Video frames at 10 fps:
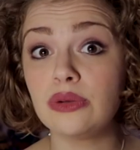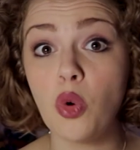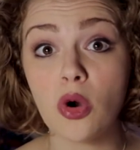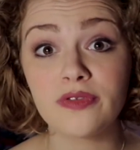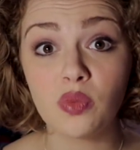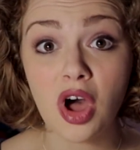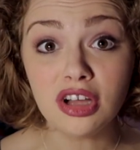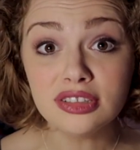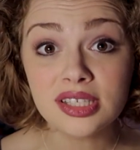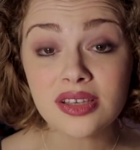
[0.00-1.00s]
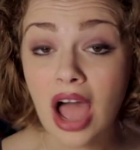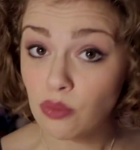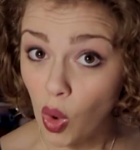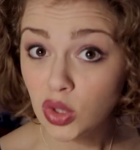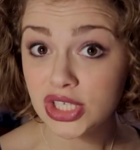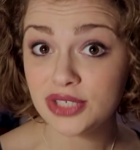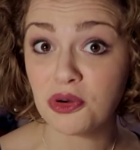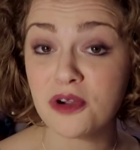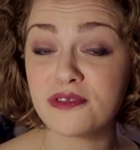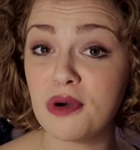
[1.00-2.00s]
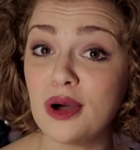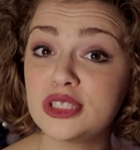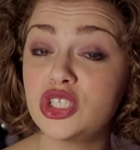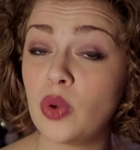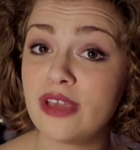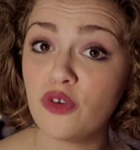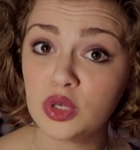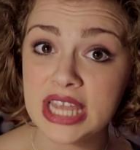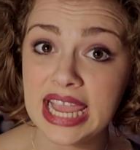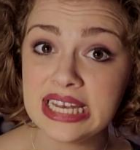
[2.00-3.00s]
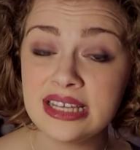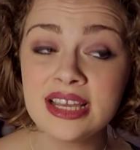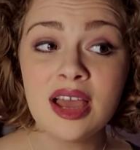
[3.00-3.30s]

in War of the Worlds. I was in War of the Worlds in 2014,